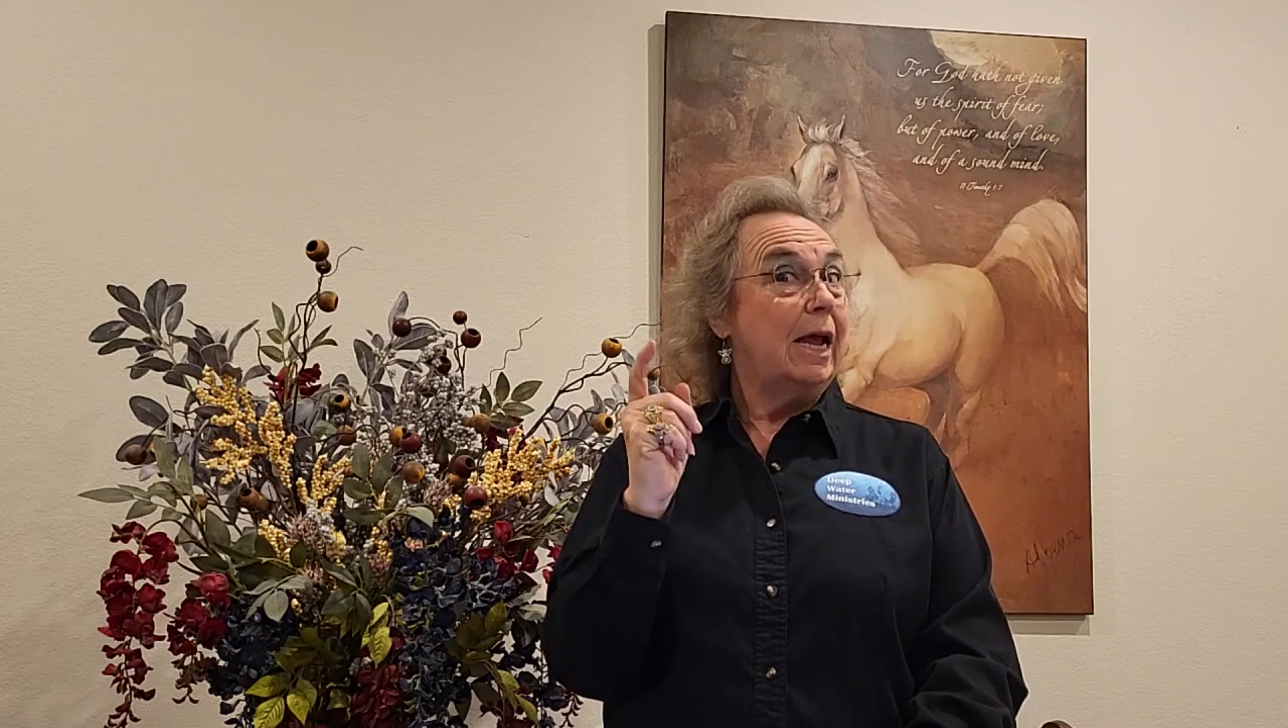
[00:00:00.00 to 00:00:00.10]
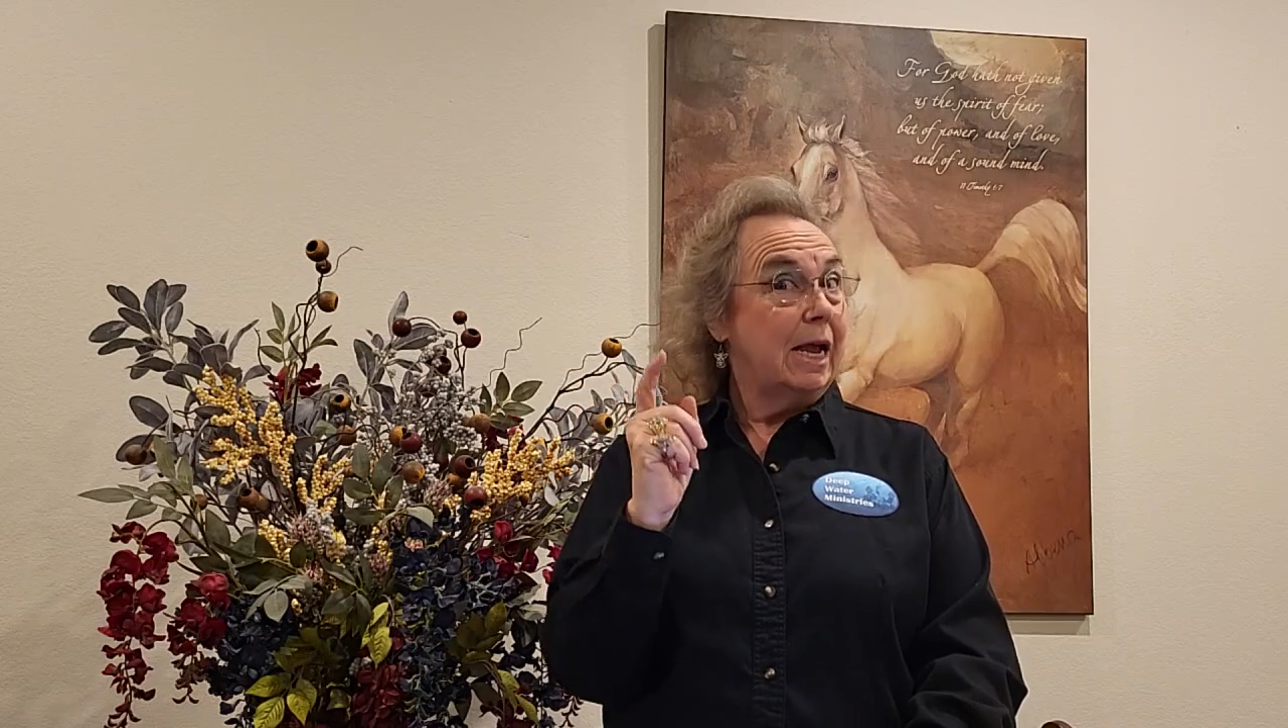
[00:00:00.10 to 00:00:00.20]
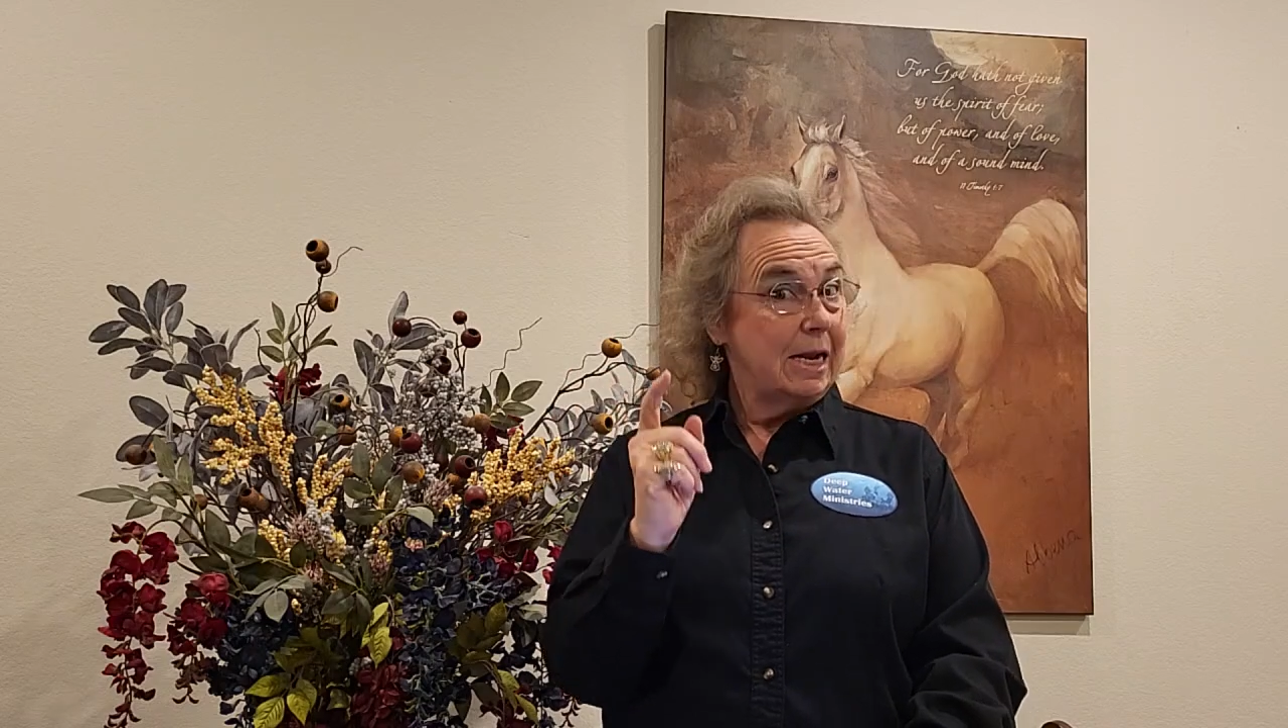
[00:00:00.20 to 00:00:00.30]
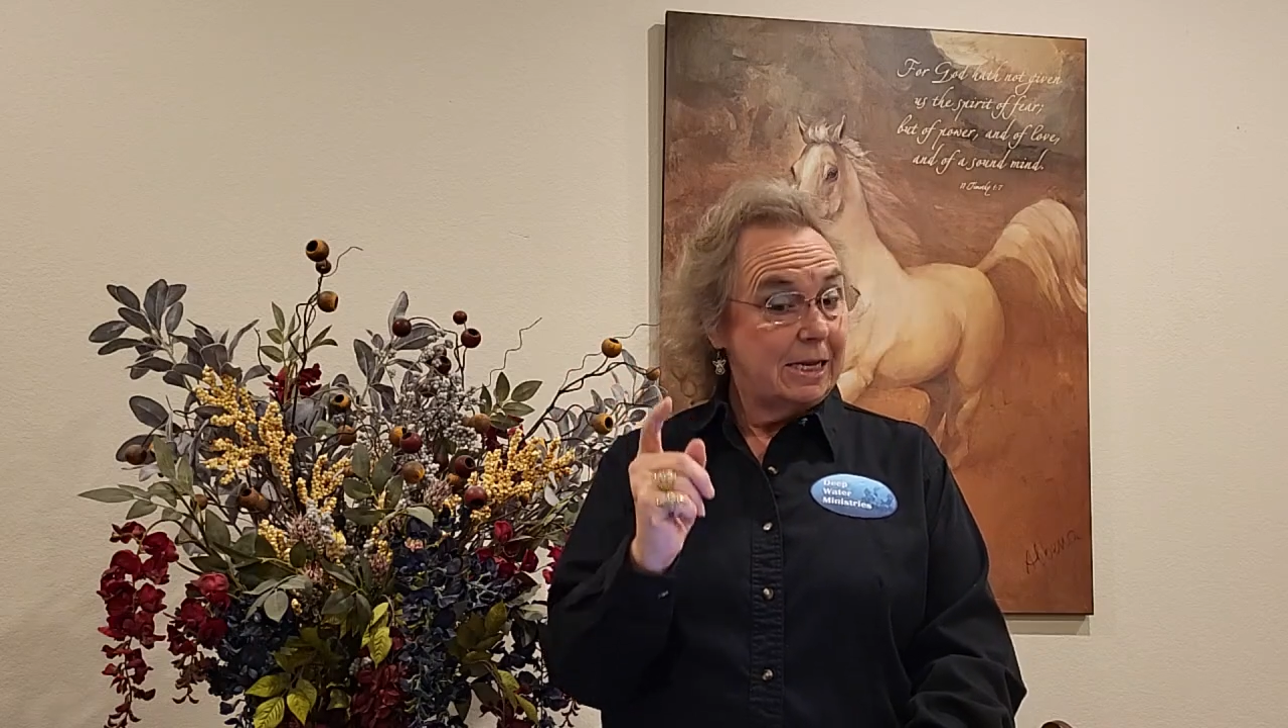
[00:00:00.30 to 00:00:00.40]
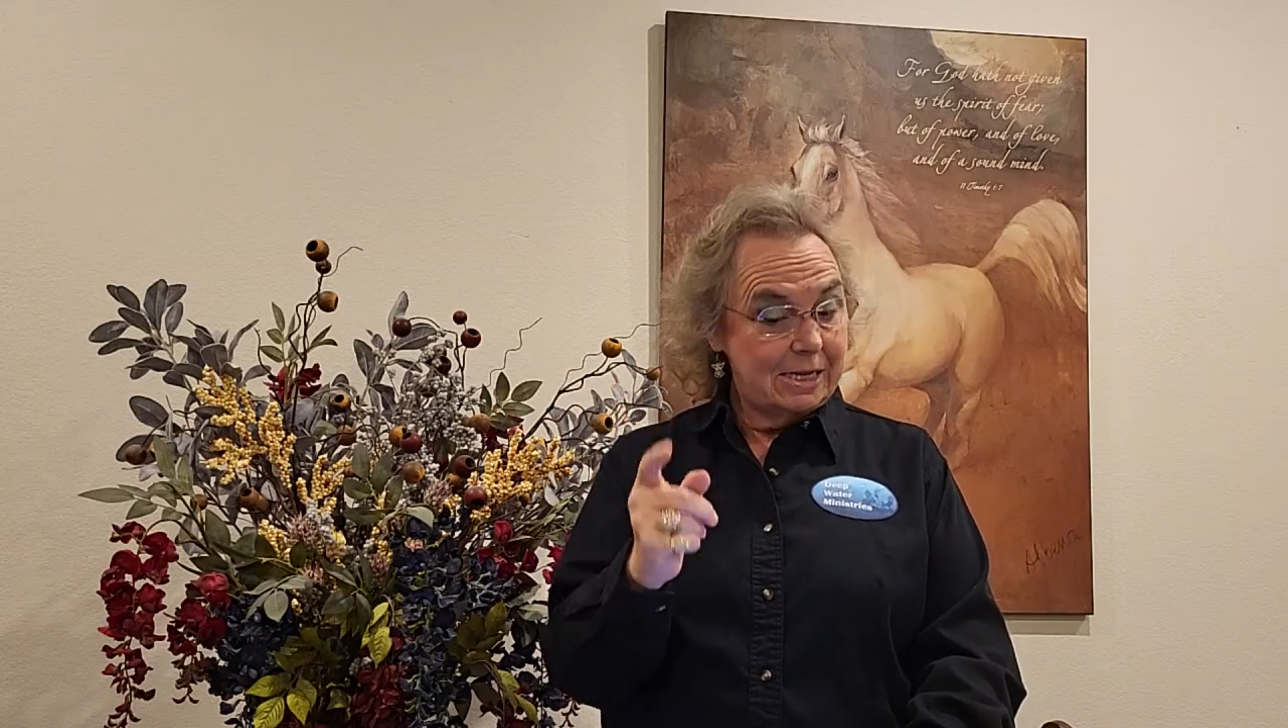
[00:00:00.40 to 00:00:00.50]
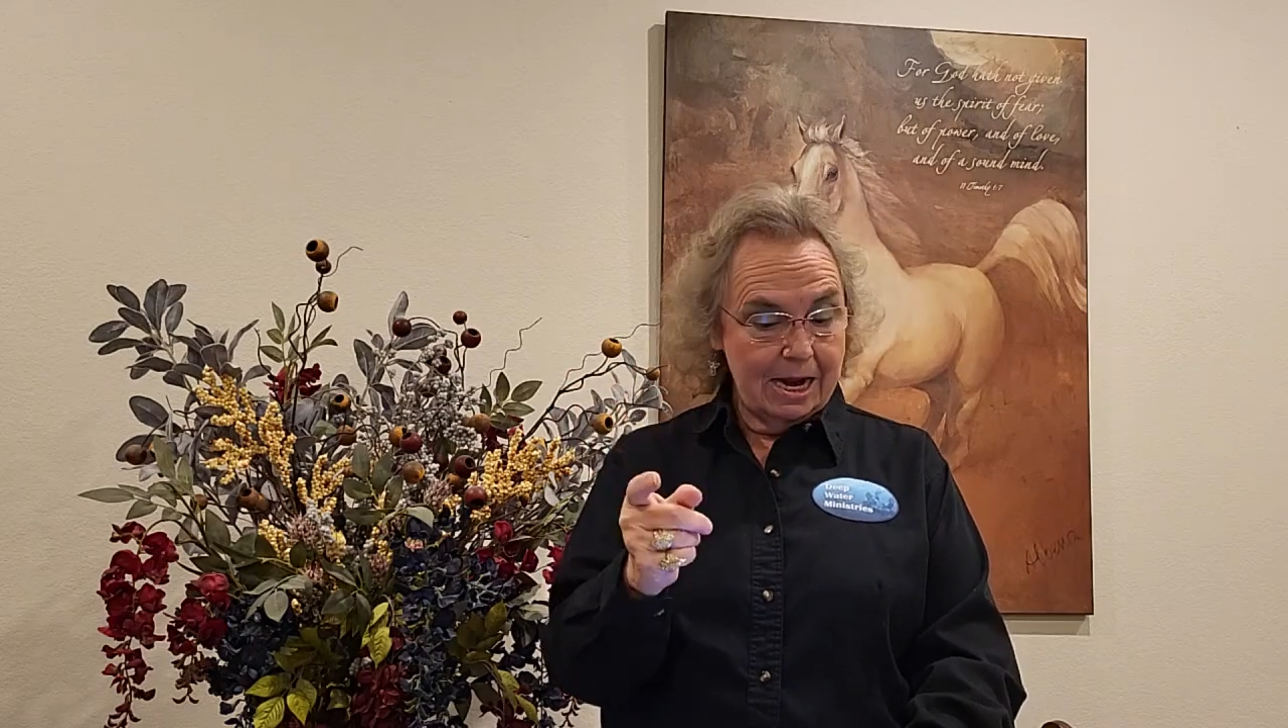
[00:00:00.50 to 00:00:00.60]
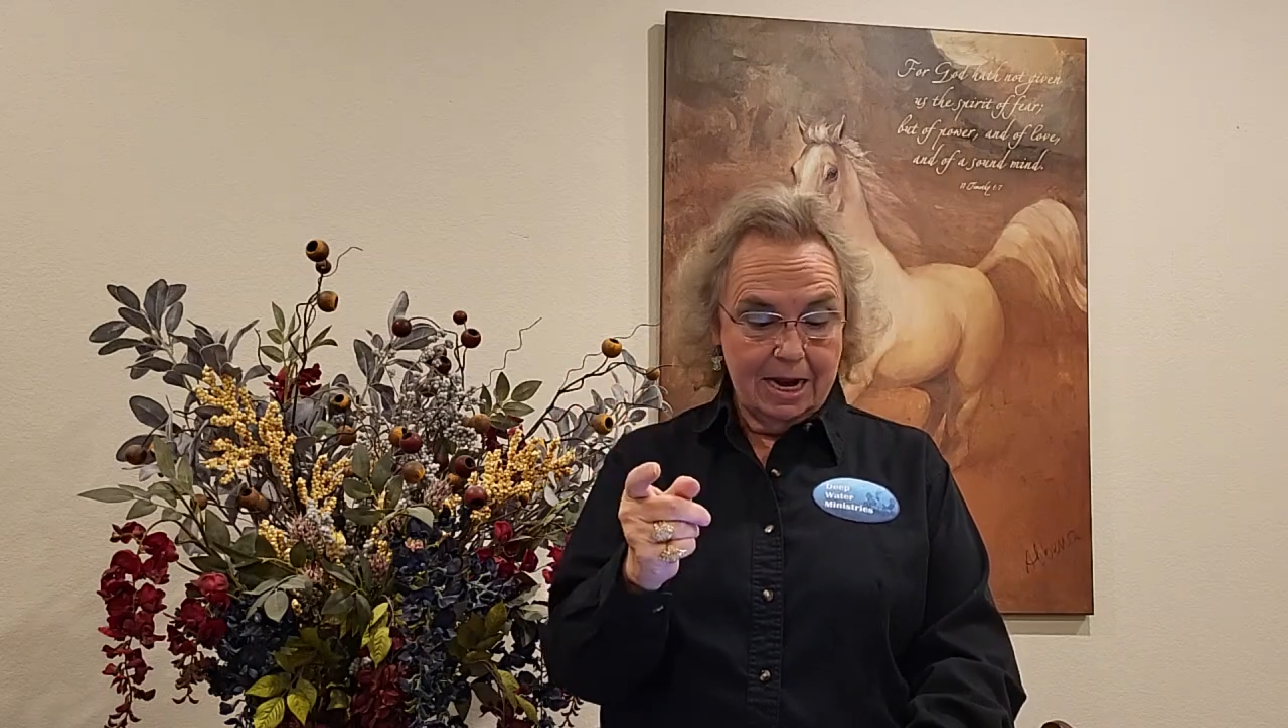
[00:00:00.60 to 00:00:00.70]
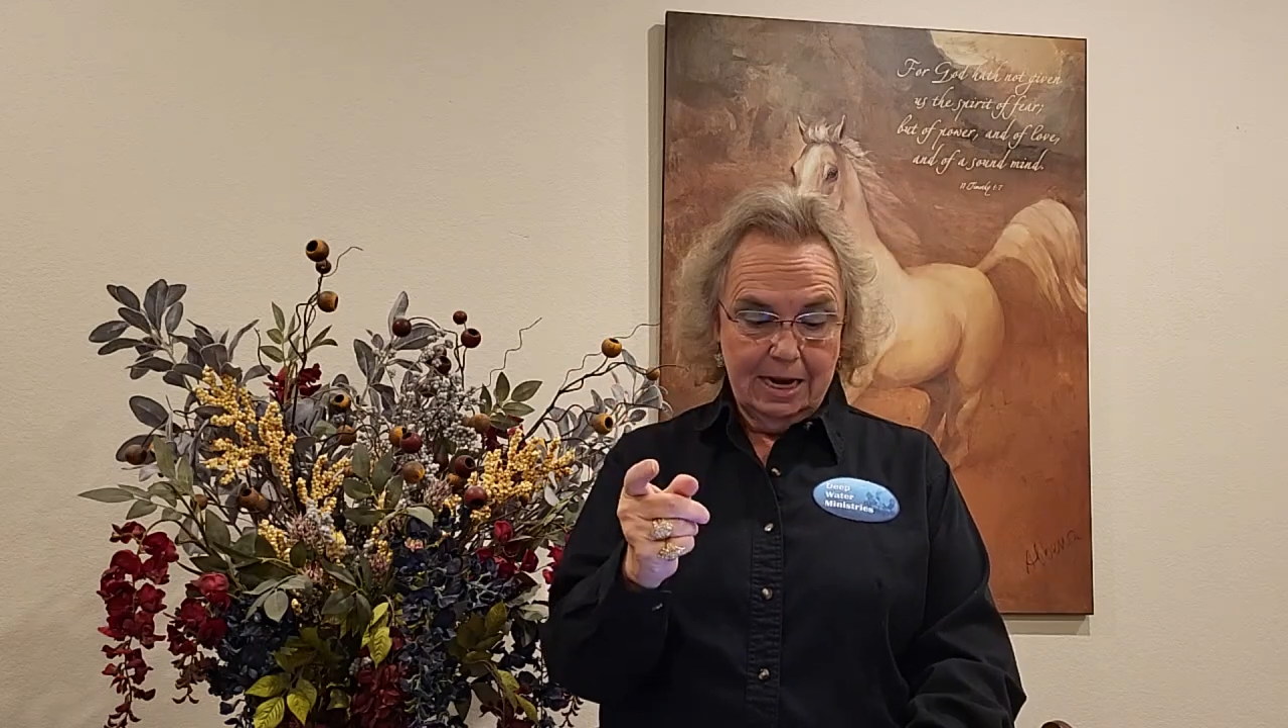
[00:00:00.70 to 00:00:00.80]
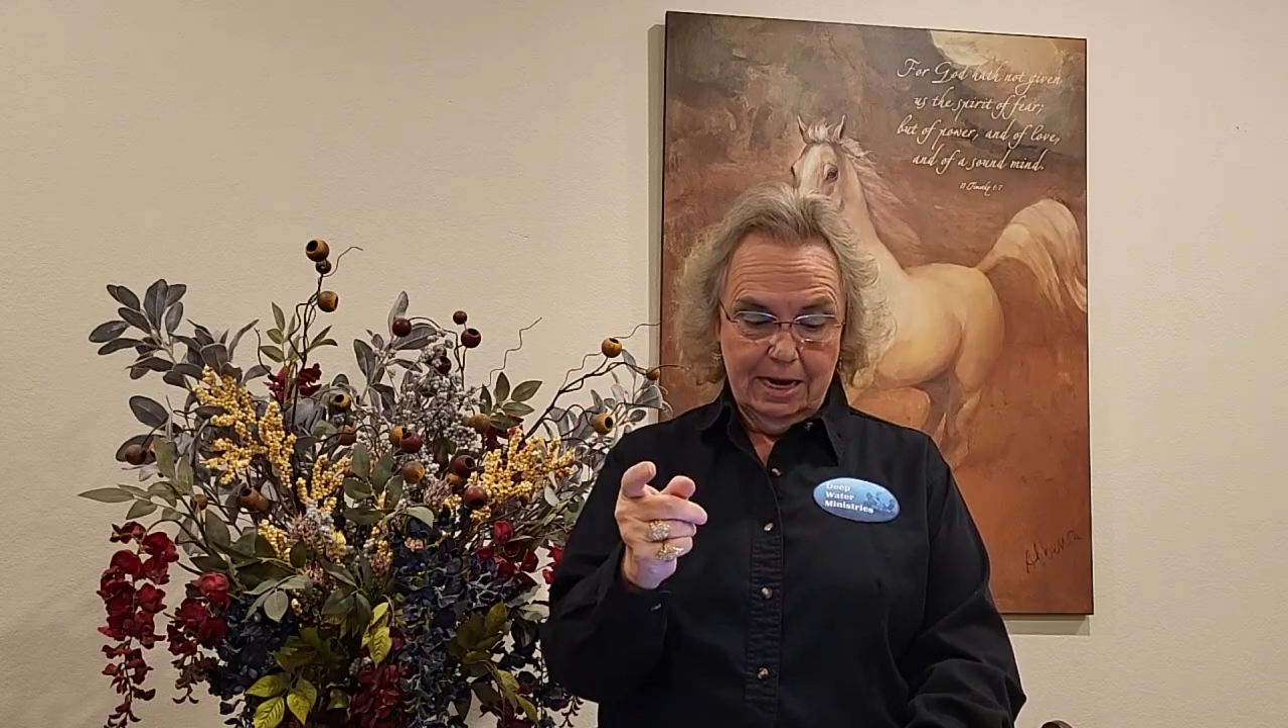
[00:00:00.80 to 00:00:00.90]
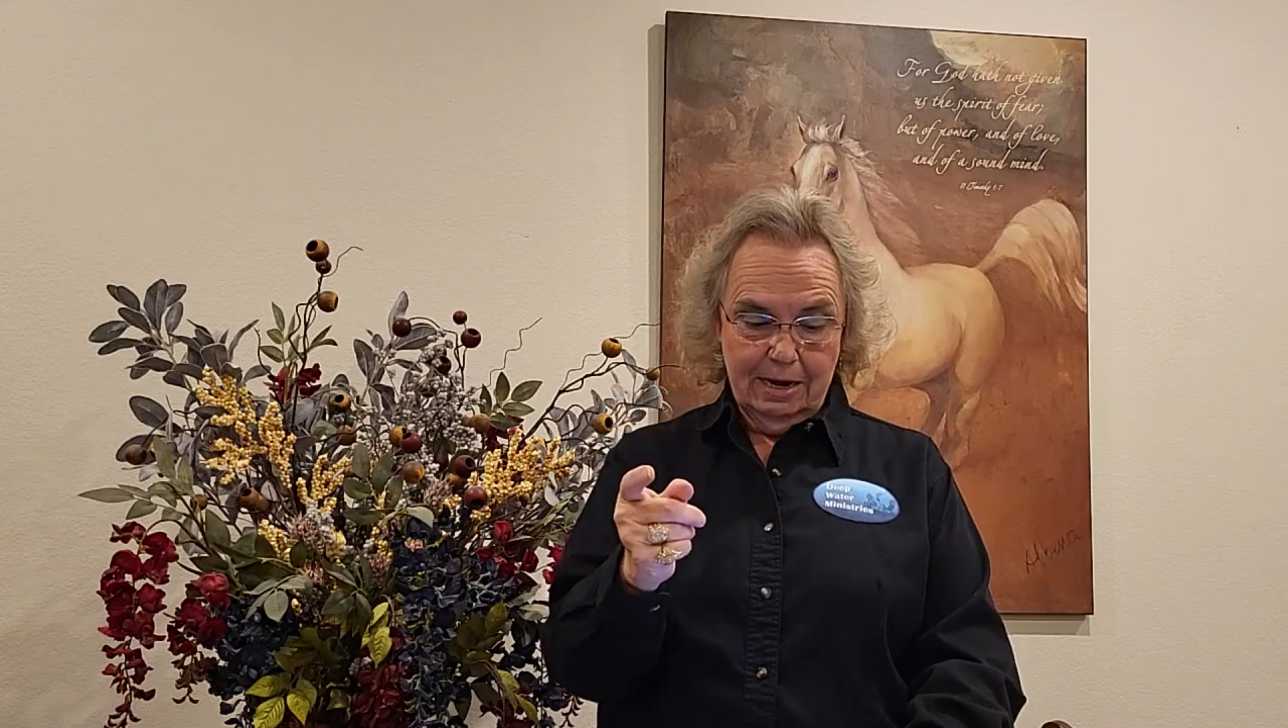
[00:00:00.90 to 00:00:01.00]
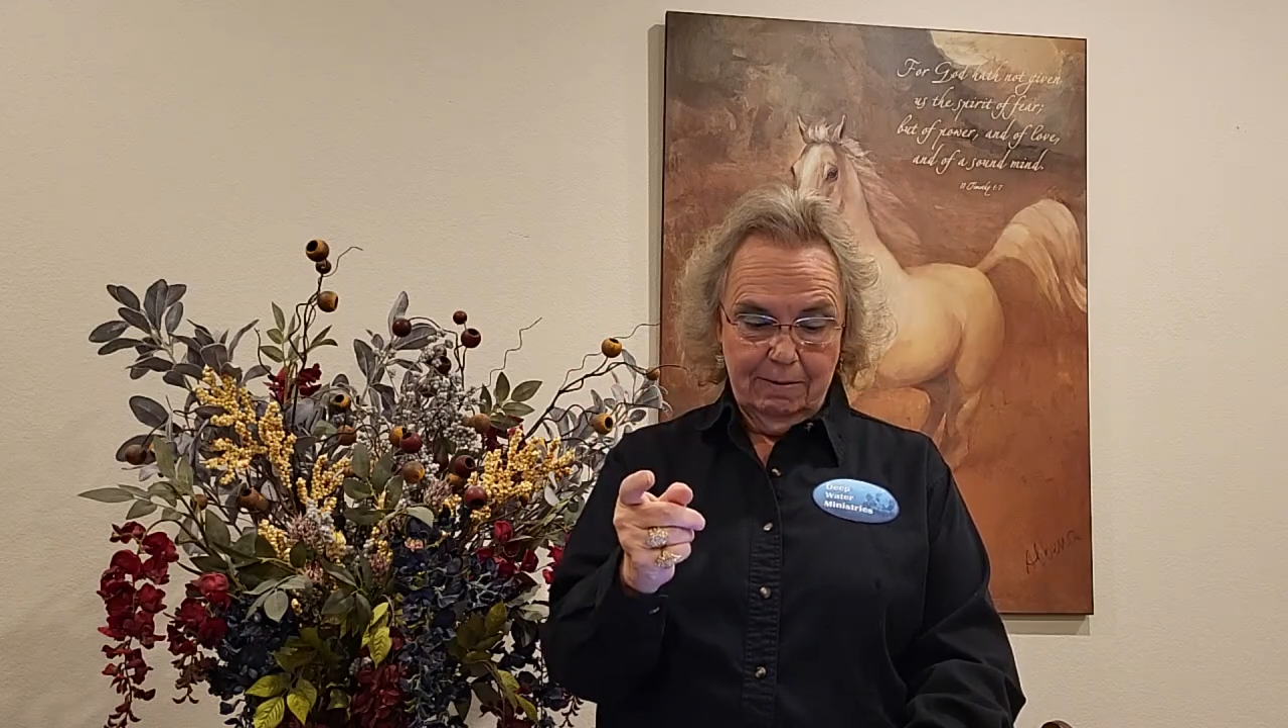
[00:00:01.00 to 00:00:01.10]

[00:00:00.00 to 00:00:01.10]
and a salad.